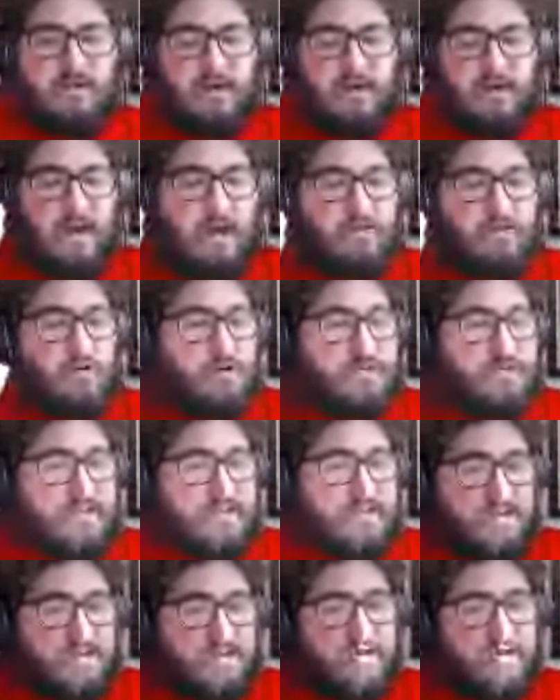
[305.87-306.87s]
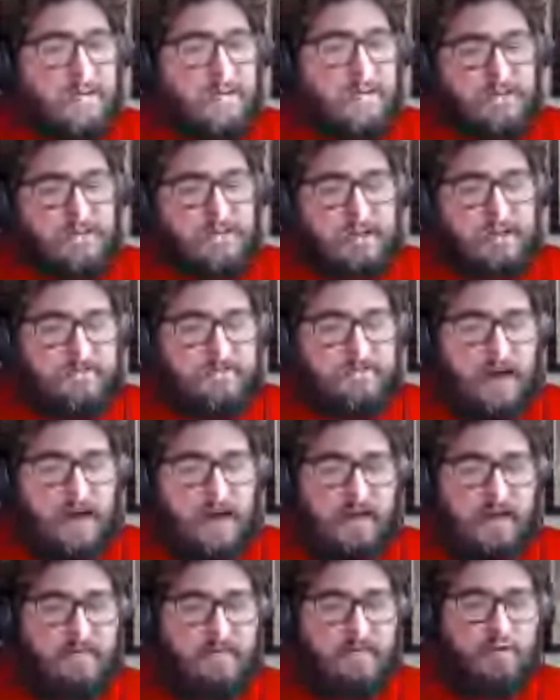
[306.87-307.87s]
He threw 6 interceptions in his final
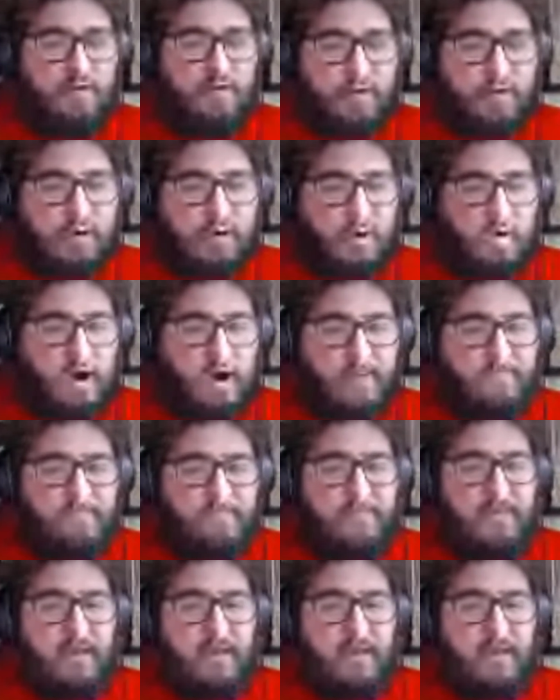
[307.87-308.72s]
game of 2021.